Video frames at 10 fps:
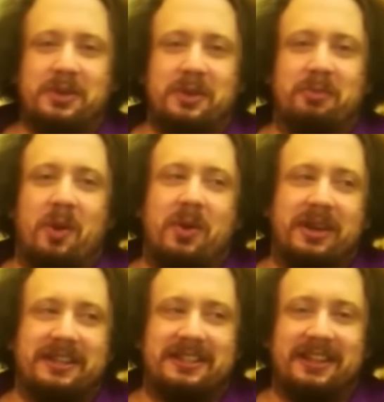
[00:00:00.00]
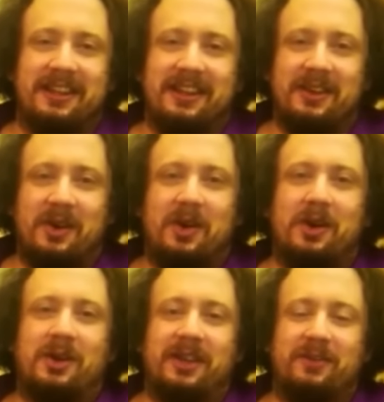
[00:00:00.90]
advice to
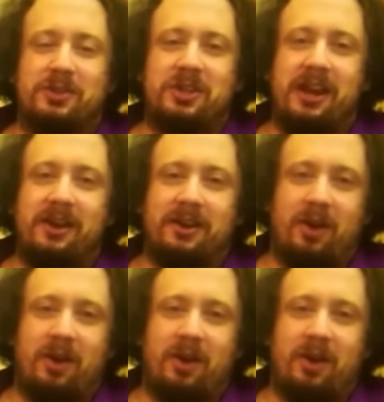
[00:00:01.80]
people in his audience.